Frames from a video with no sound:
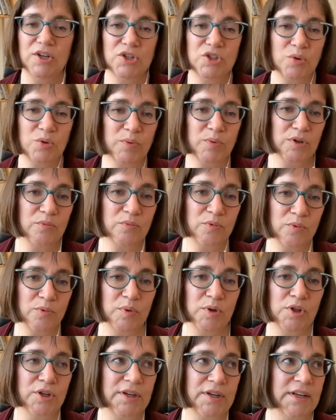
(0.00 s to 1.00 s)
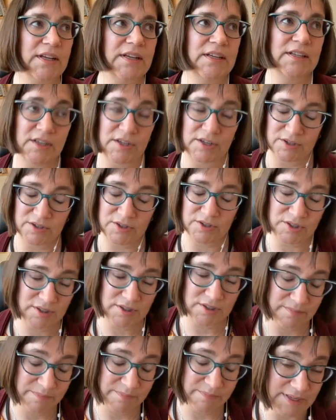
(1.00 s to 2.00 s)
So we're looking at
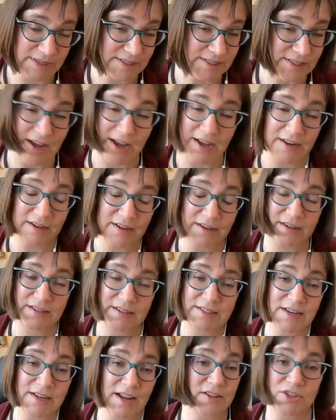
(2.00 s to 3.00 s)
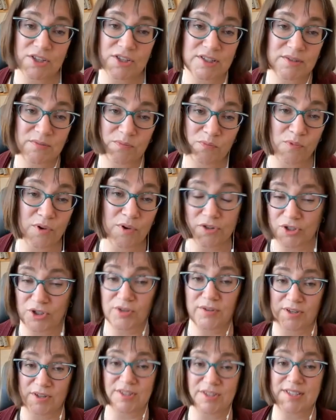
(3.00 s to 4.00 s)
years, but it's not just 1 or
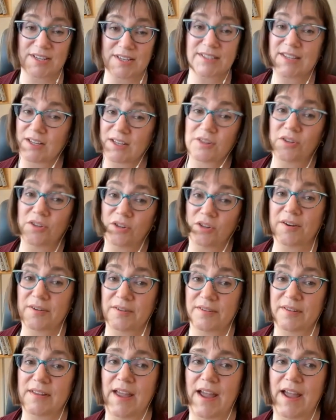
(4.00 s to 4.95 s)
2 years. It's going to take a little longer than